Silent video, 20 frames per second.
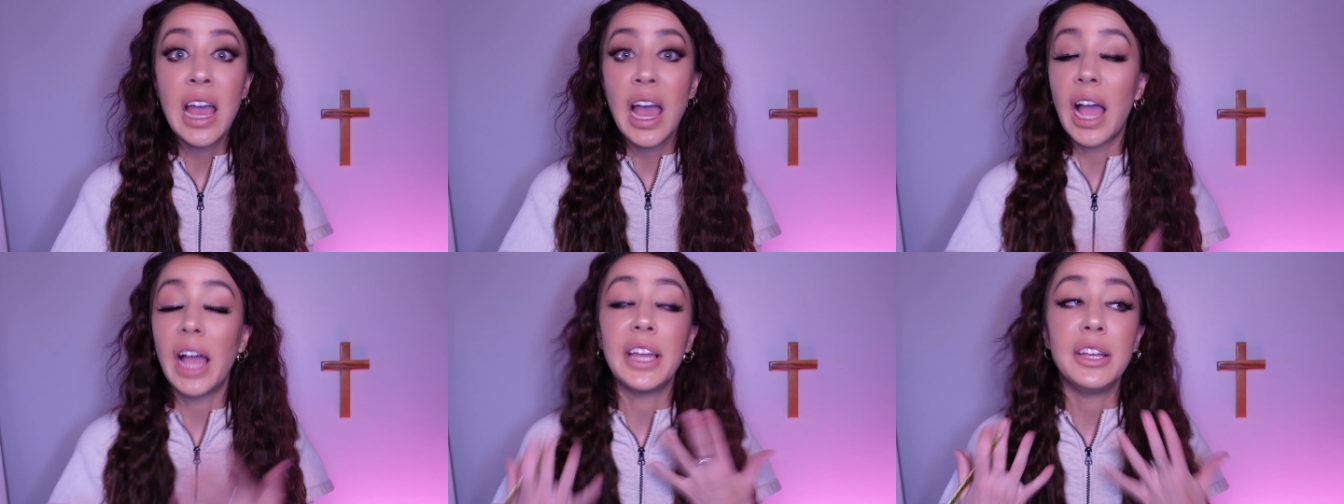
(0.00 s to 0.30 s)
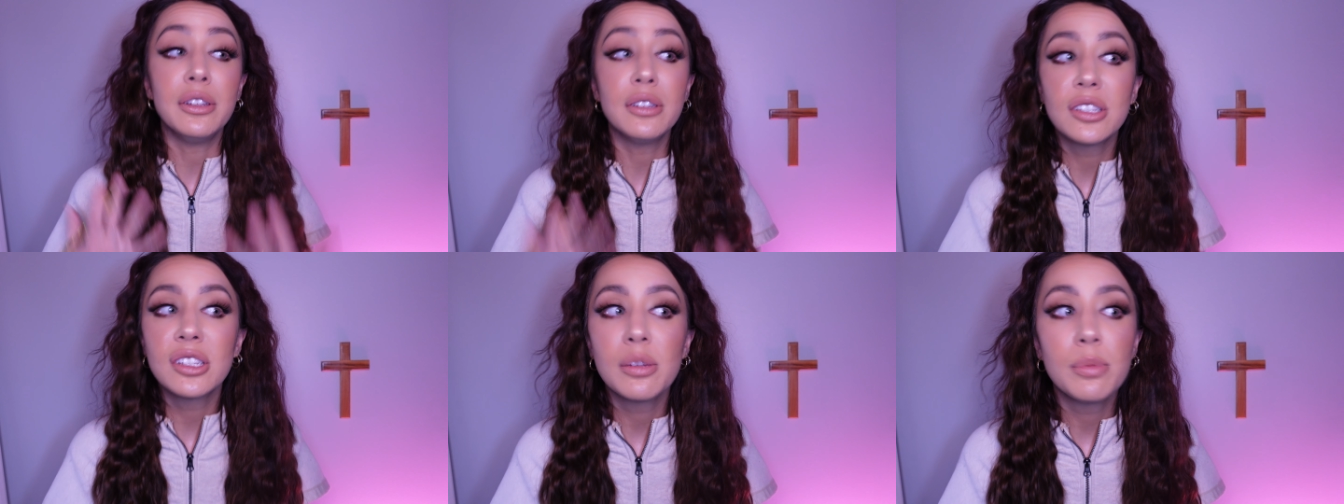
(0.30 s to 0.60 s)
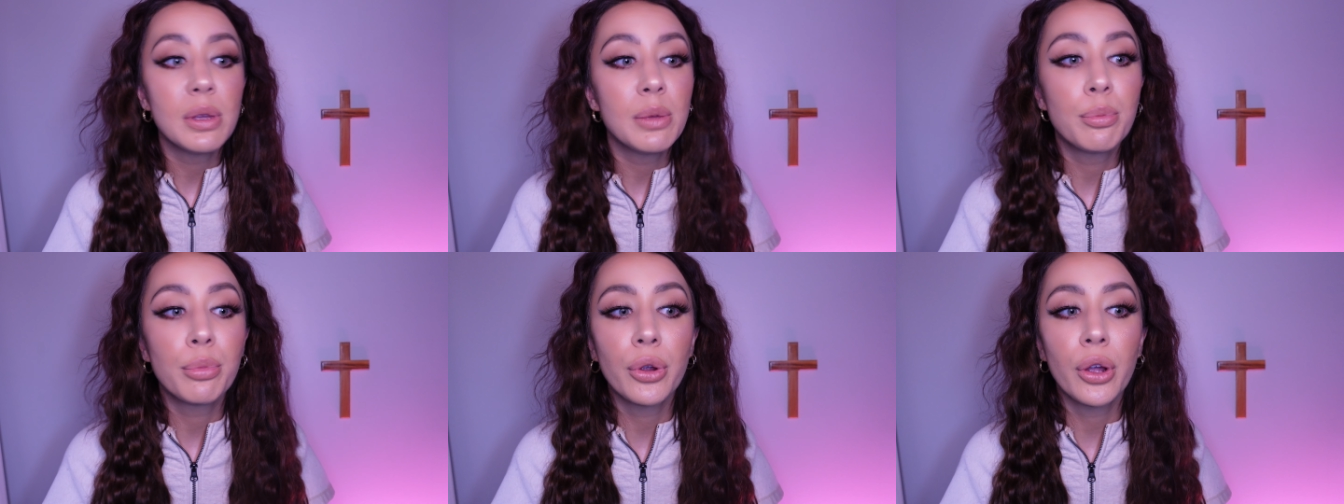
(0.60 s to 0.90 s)
I used to
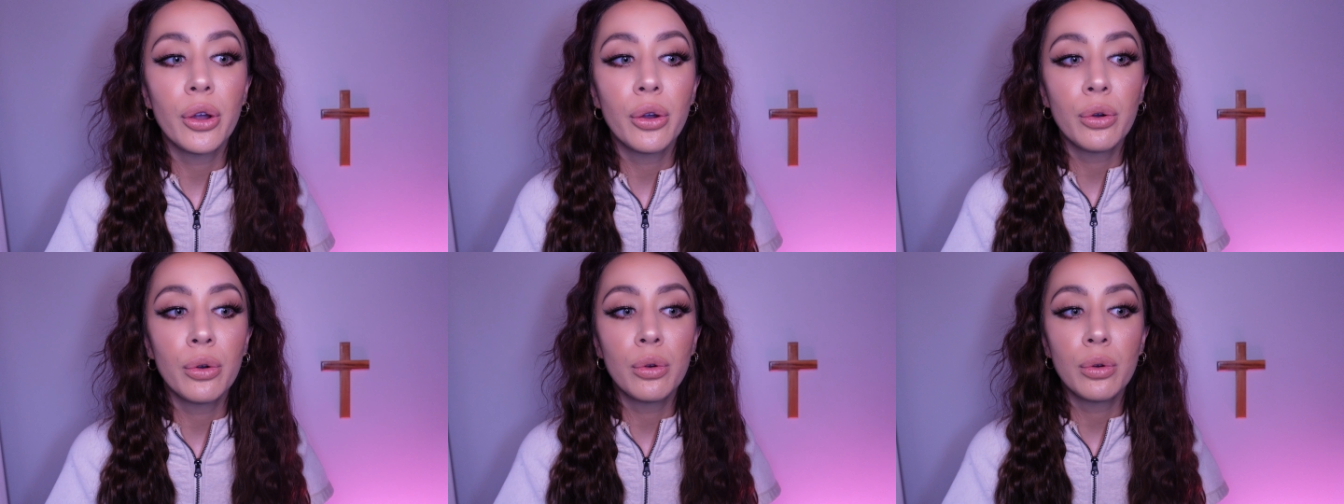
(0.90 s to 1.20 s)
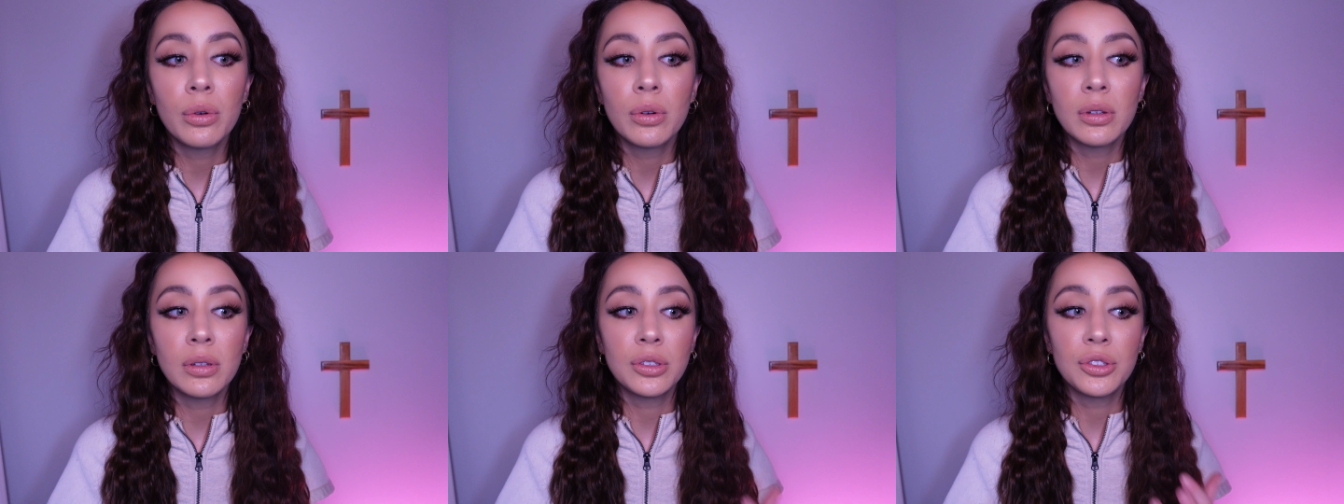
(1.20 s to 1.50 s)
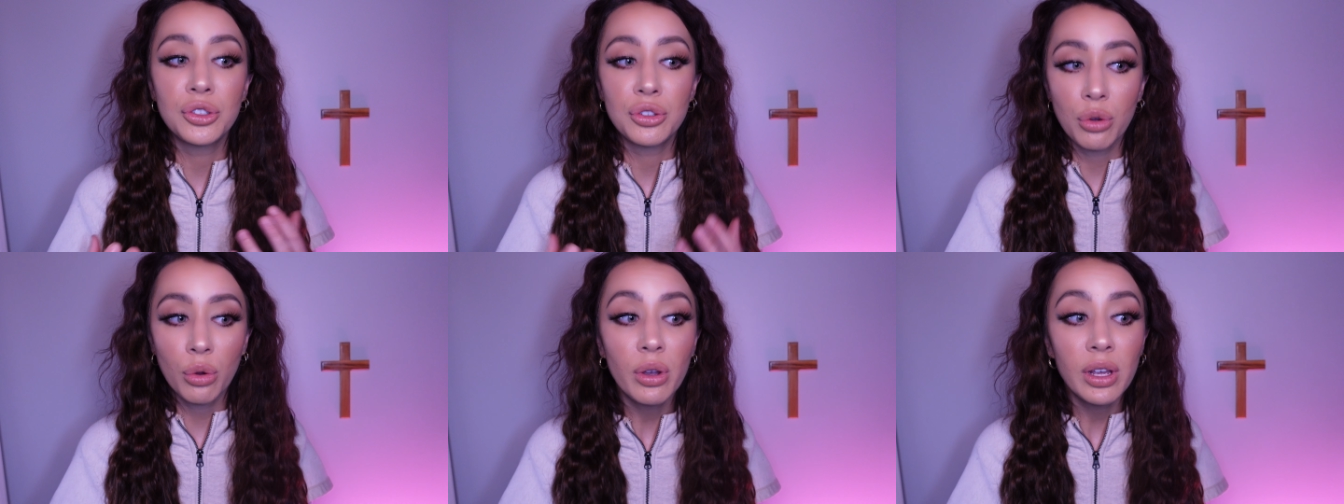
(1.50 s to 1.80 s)
be pro
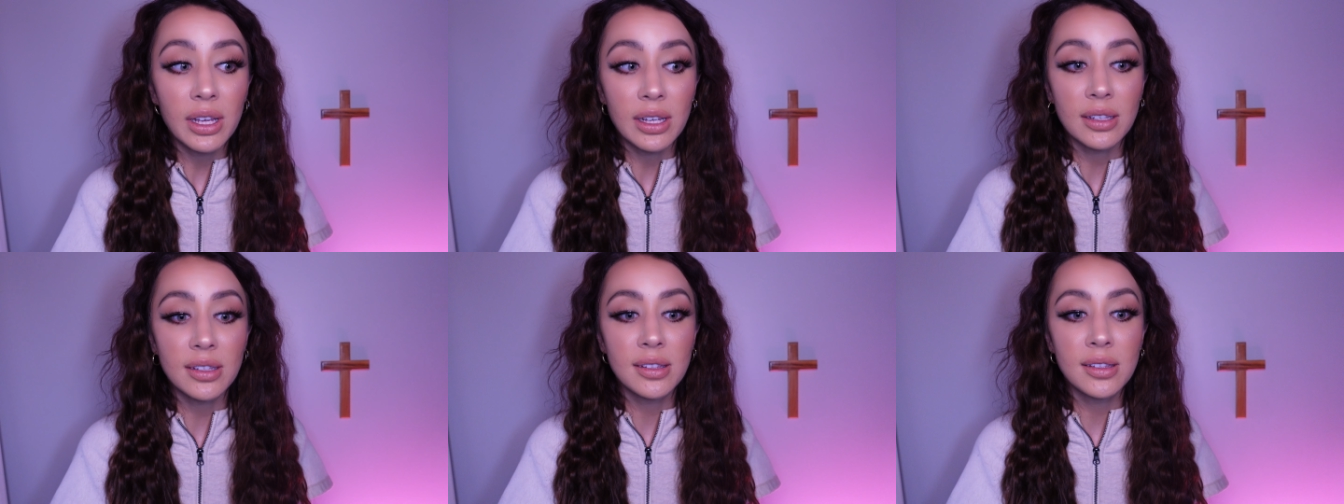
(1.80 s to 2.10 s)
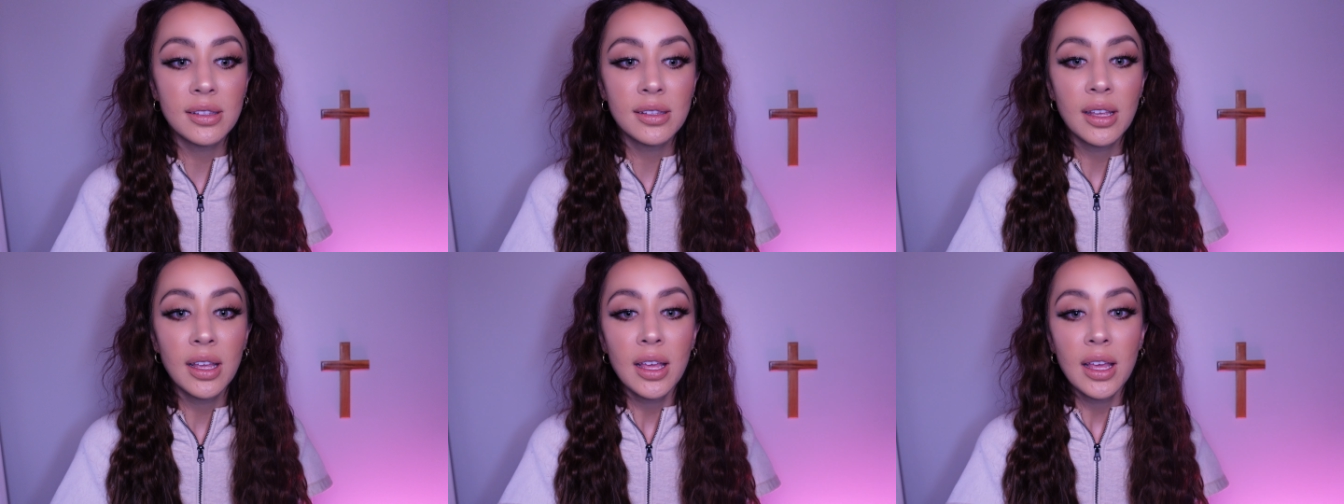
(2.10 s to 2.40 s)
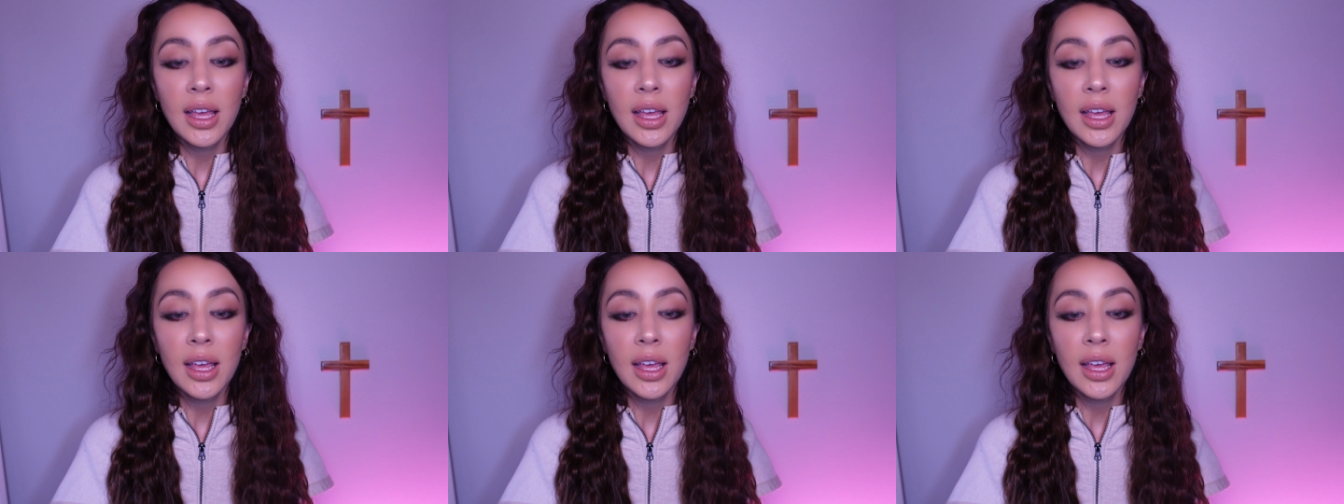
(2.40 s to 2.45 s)
choice